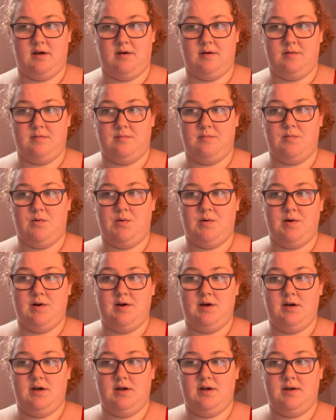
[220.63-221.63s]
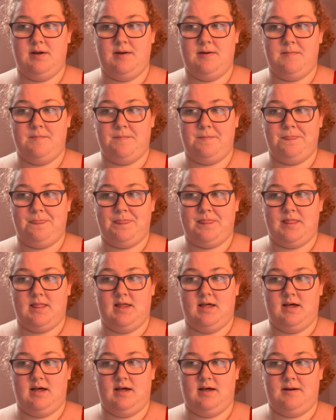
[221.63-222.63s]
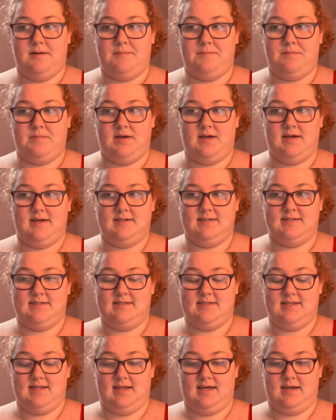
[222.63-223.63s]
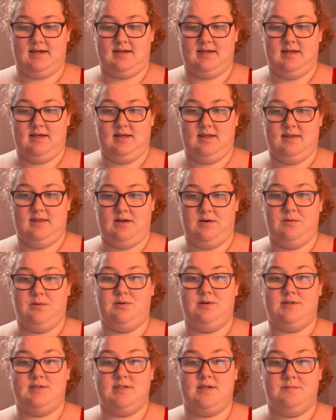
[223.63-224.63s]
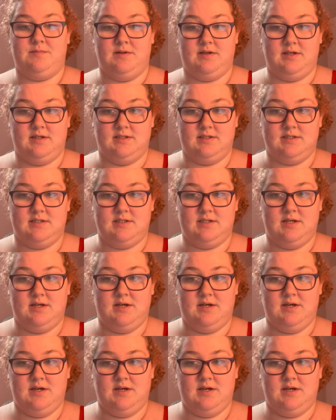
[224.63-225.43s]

more, because like the older siblings